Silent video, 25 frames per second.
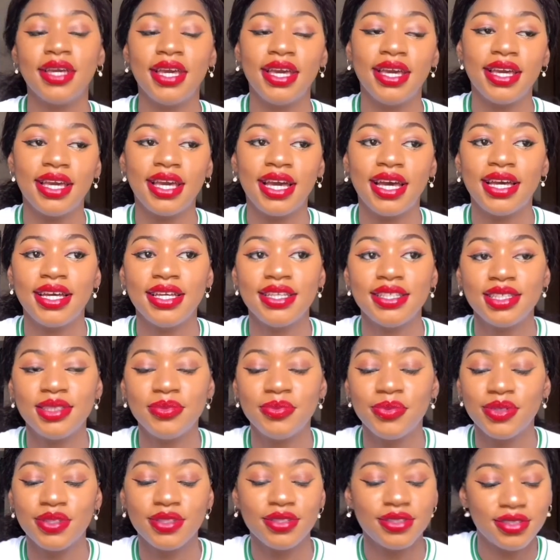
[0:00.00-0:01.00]
guys,
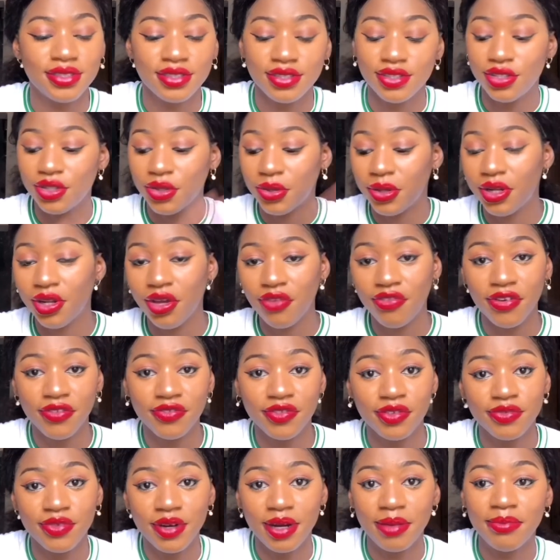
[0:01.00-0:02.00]
but you know, enough of
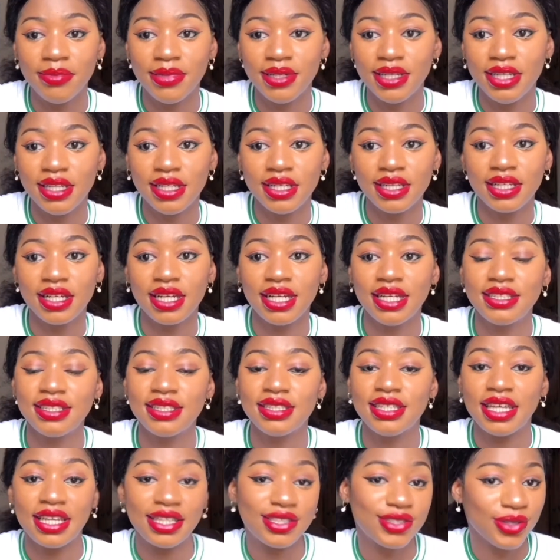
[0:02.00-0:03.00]
the rambling, let's
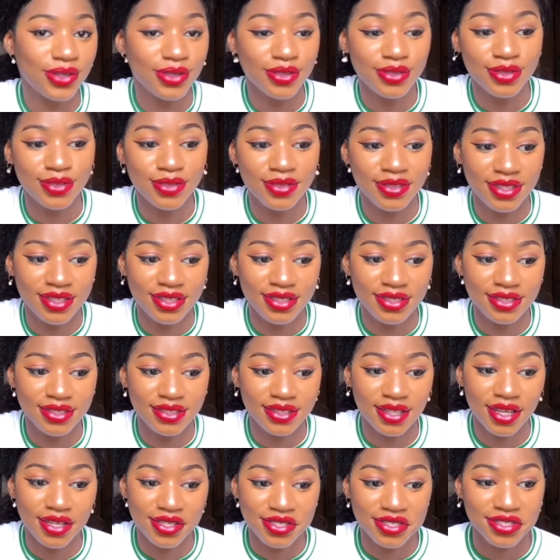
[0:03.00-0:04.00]
get on to
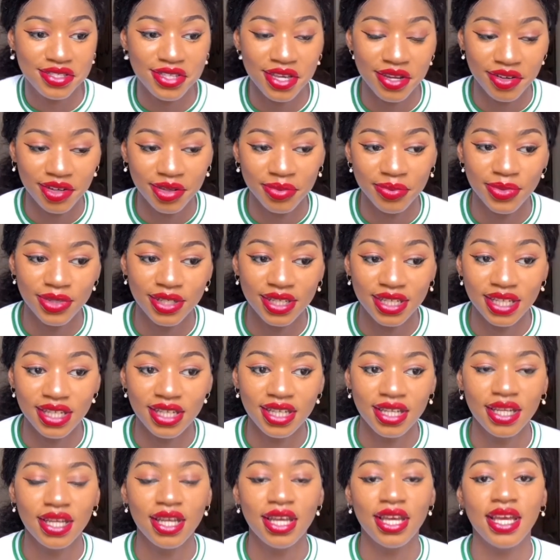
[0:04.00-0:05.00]
this
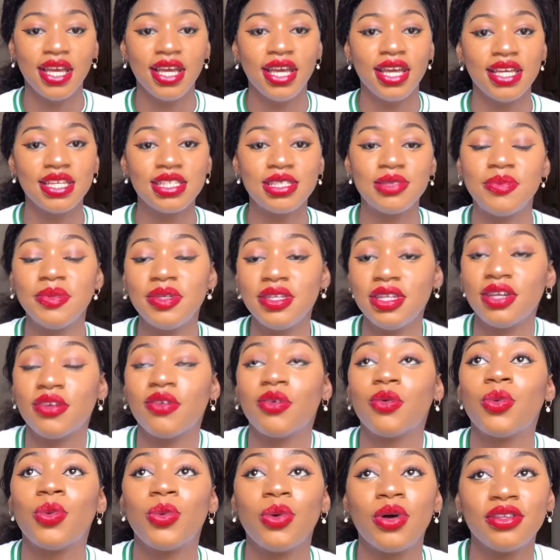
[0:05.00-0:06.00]
ceremony. It's been a
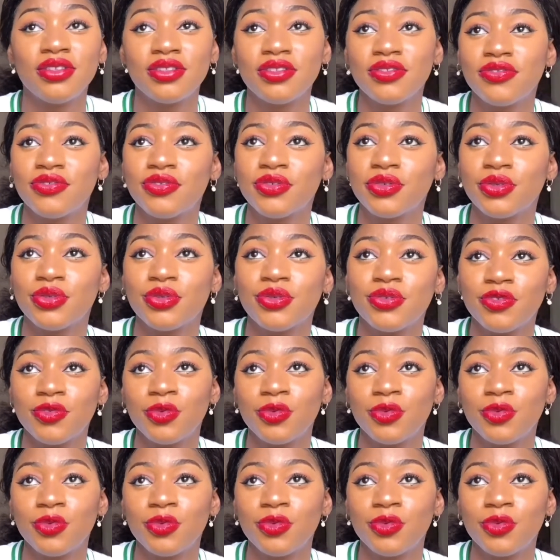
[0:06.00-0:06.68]
wonderful.